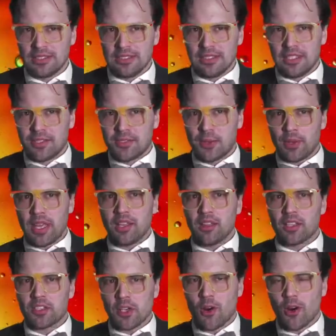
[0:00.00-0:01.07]
So,
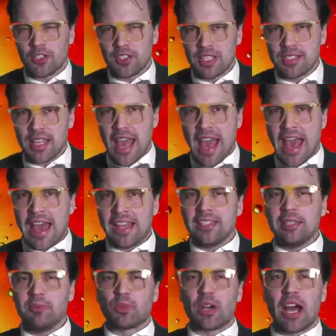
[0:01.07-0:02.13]
English artist Andy
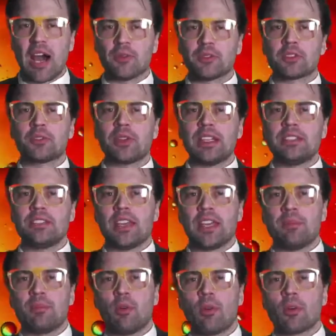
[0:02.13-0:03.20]
Brown created a
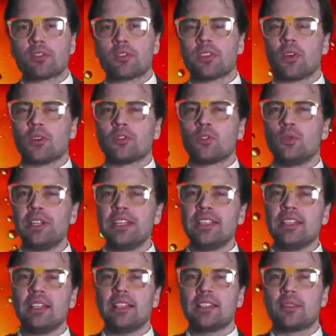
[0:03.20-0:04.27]
portrait of Queen
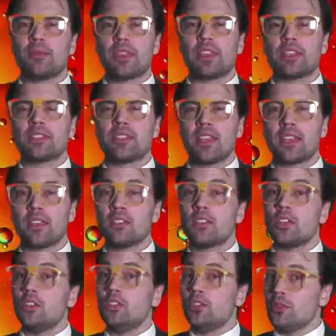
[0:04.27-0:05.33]
Elizabeth II
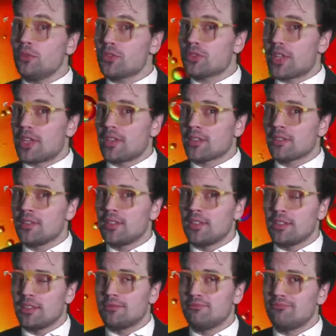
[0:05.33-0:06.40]
using
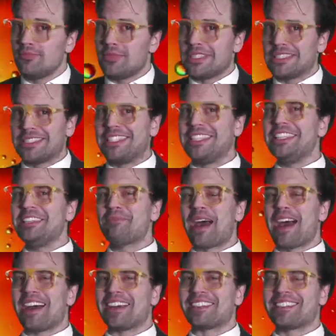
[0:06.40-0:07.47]
tea
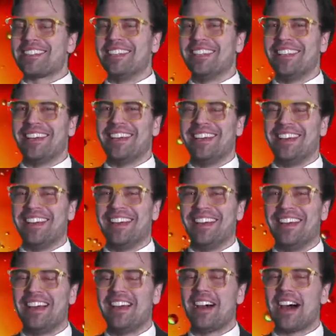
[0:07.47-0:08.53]
bags.
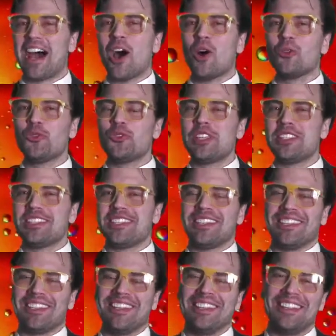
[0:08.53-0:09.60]
How
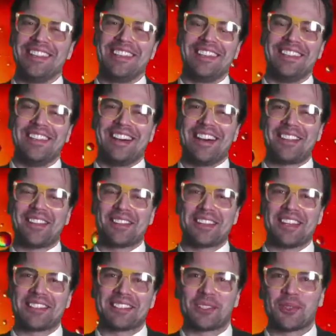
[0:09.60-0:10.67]
fitting. I think
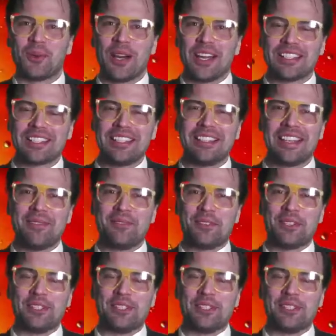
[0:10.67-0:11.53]
that's a quite clever